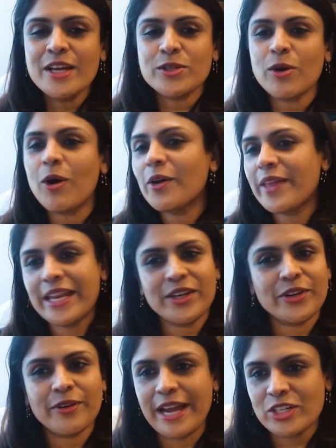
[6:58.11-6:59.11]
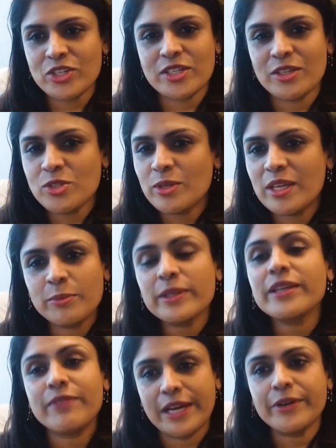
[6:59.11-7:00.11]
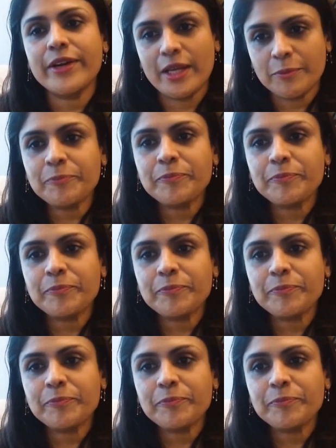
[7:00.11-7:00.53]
So all that interaction. So it can really vary.